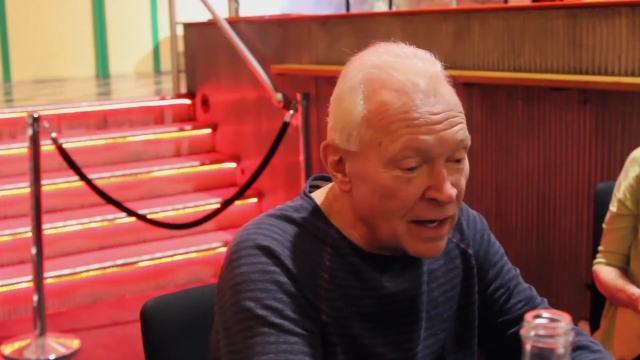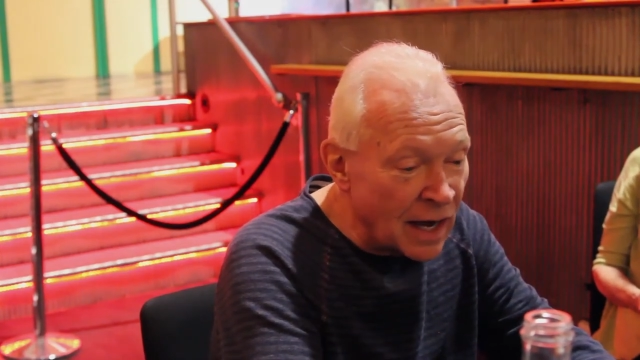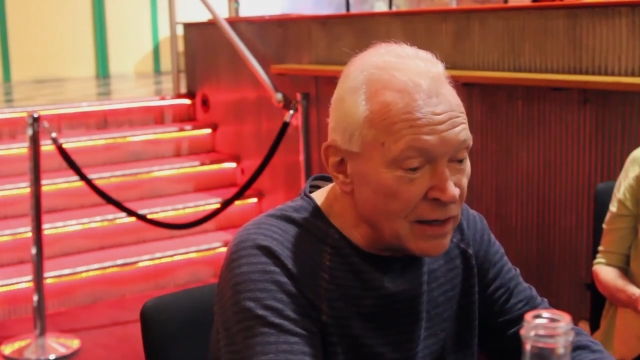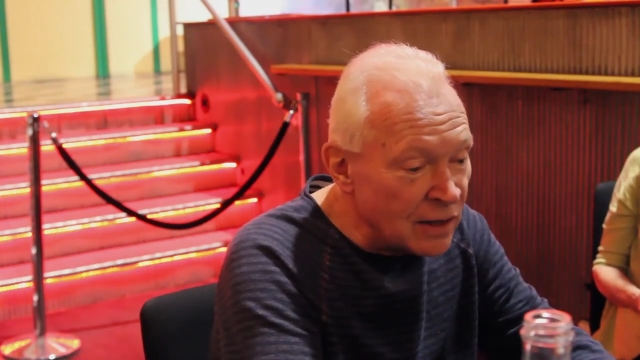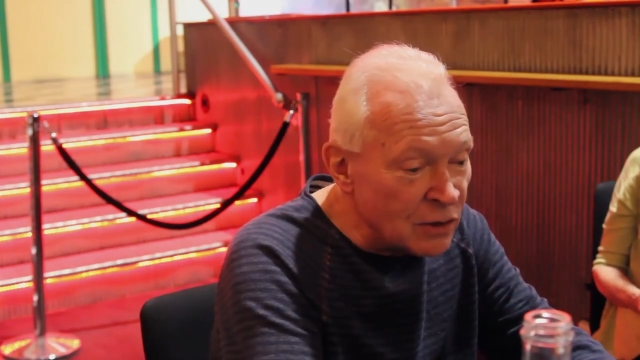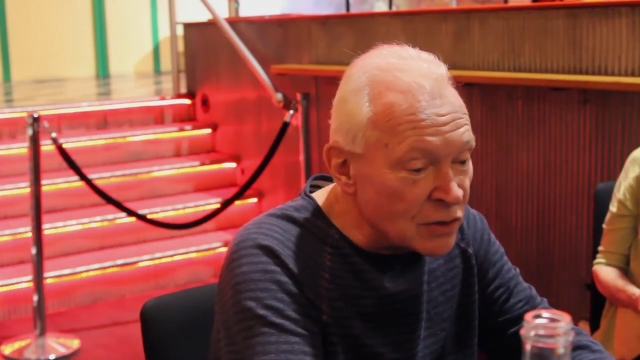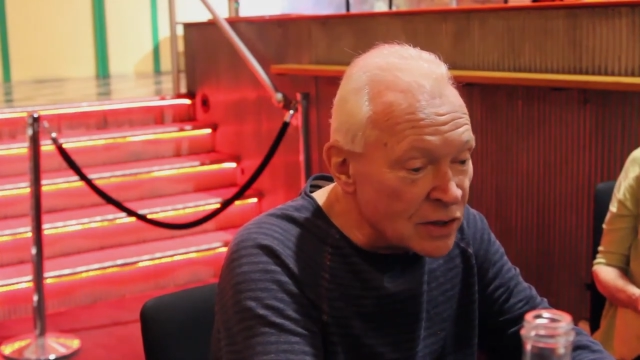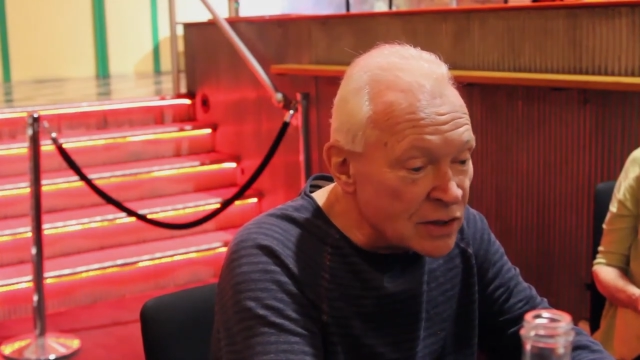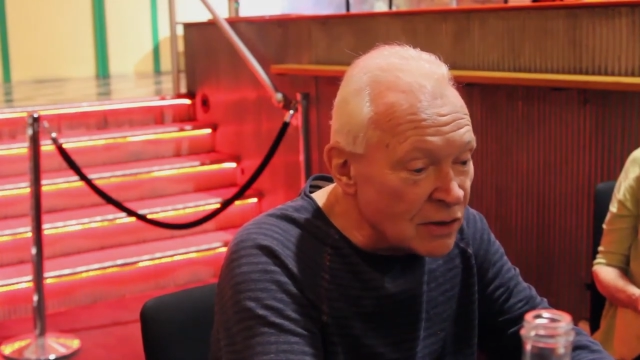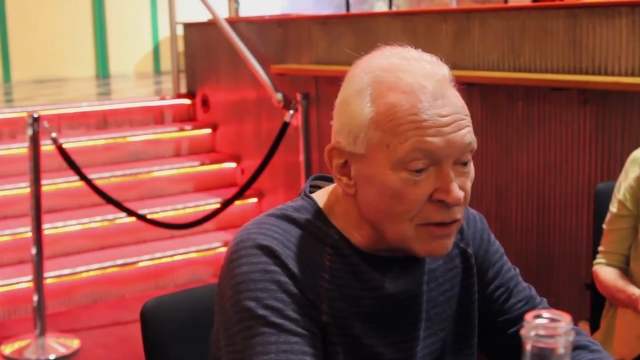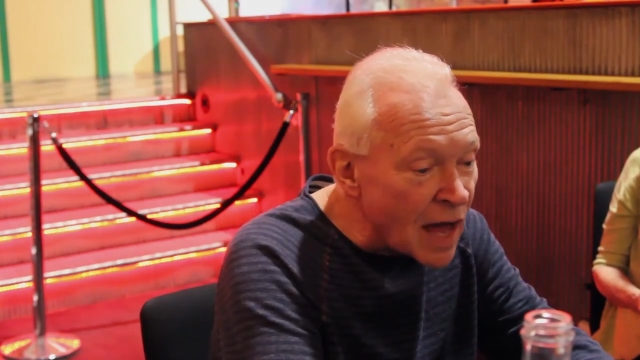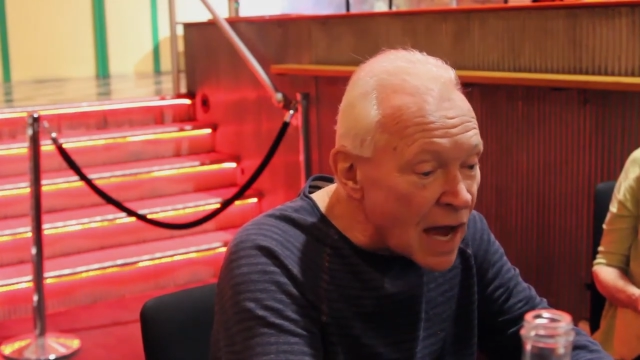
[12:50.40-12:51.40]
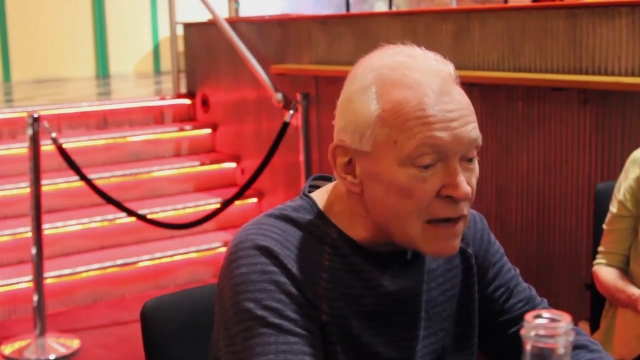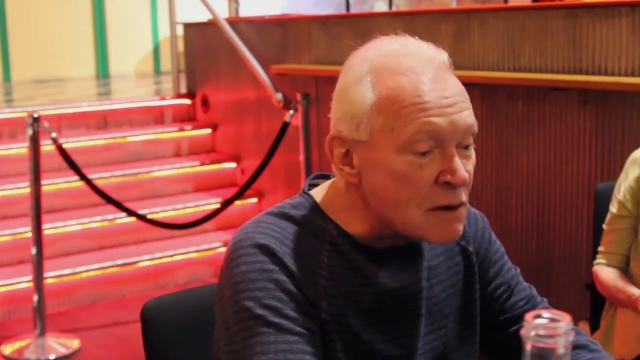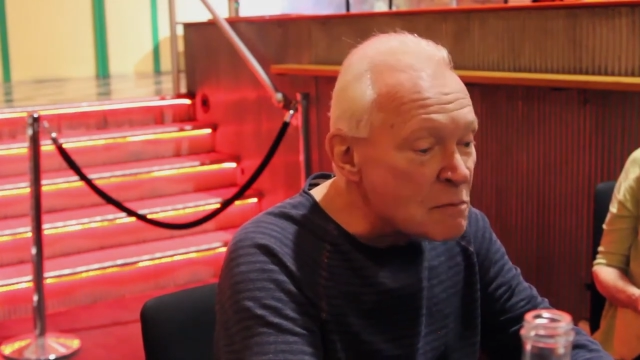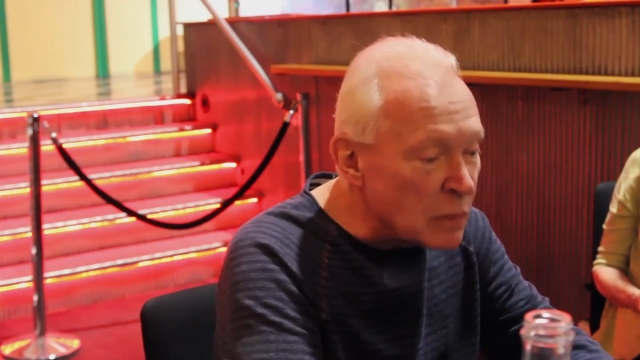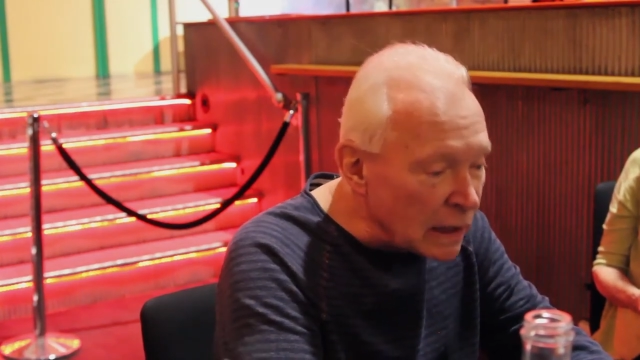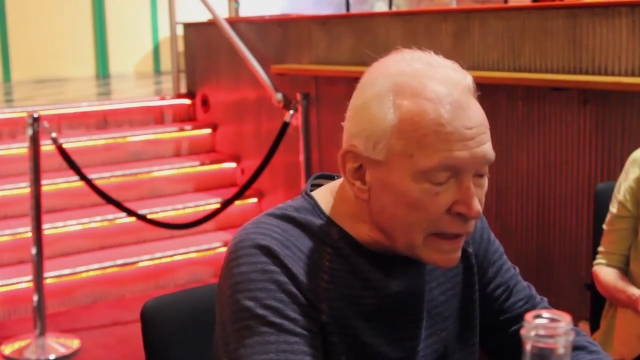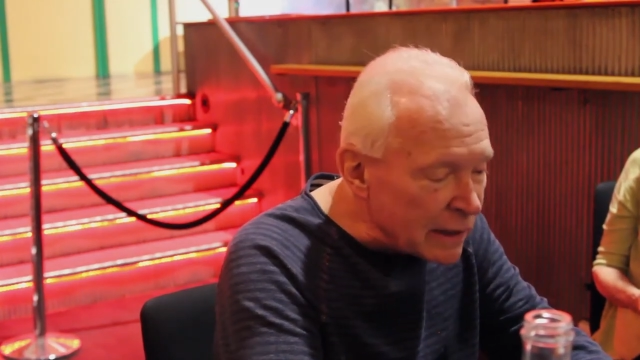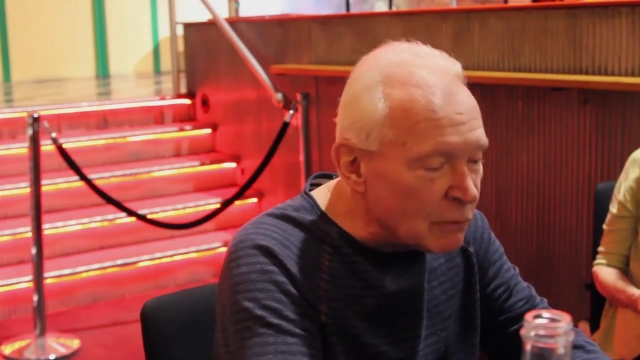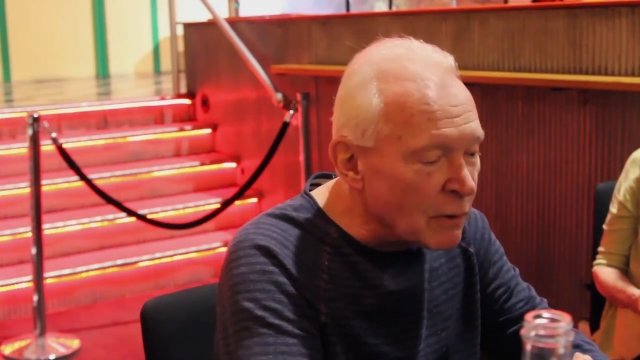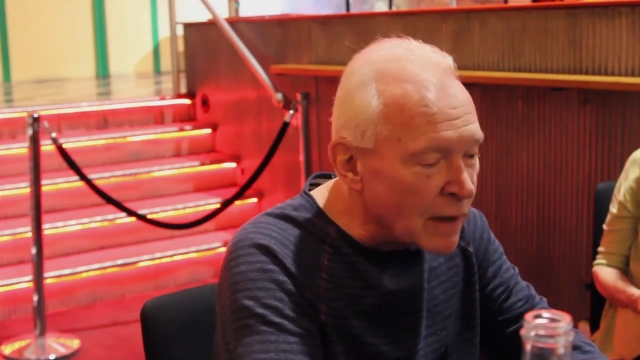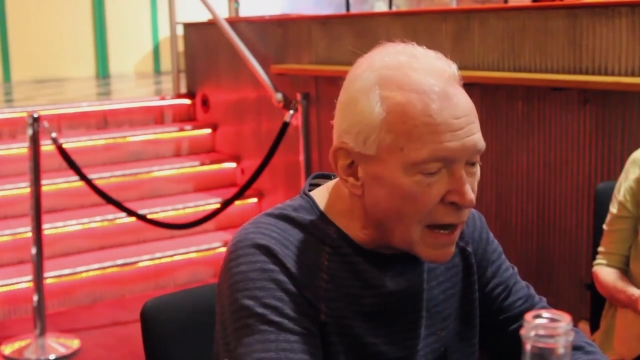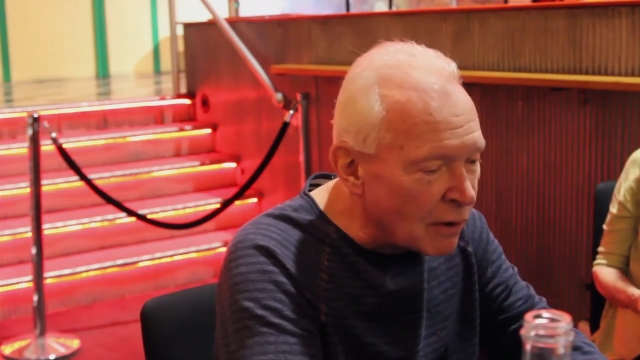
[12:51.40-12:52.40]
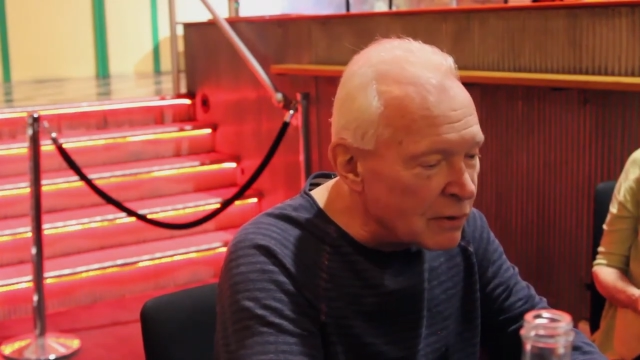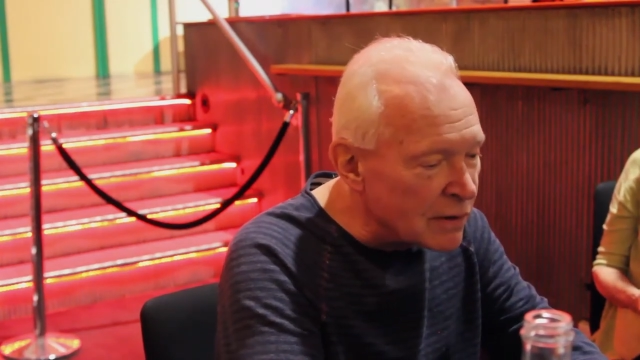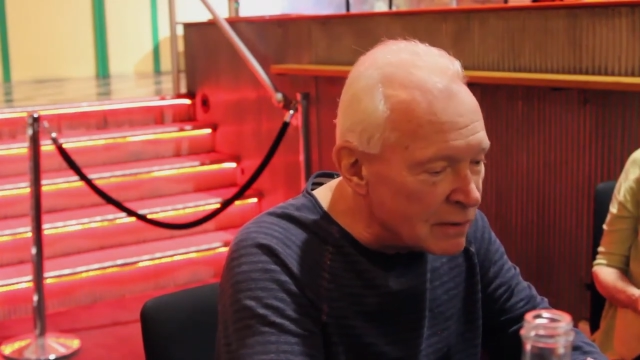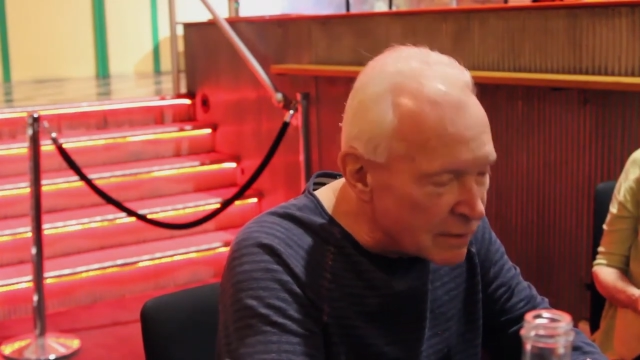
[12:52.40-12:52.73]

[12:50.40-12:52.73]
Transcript: I, you're just you're not complete without,